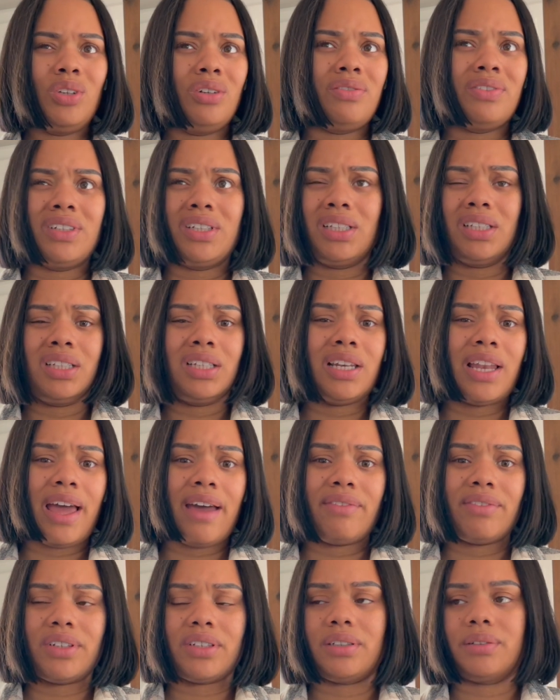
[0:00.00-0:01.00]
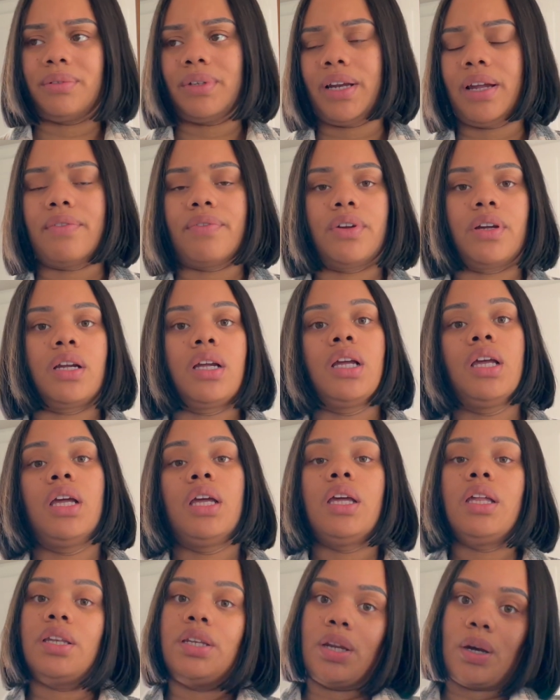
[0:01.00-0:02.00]
vanilla lavender, whatever
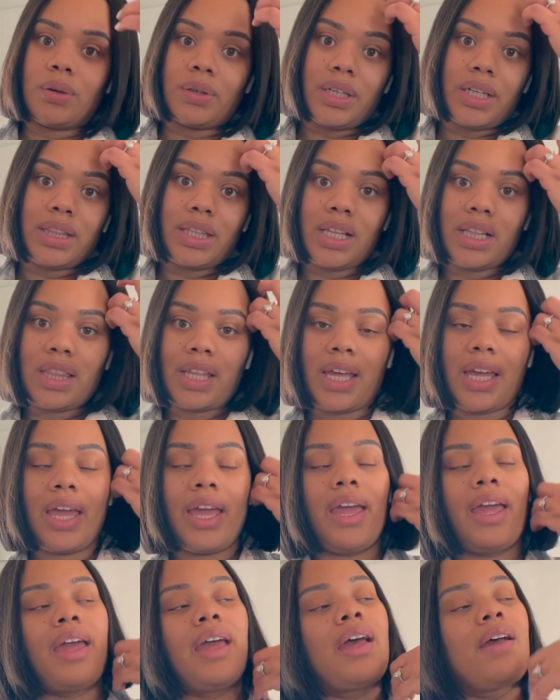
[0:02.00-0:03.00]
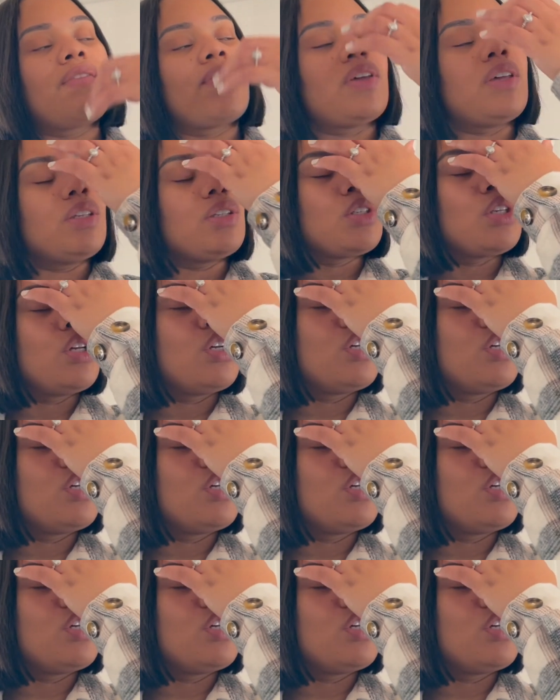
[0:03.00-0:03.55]
donut that they have is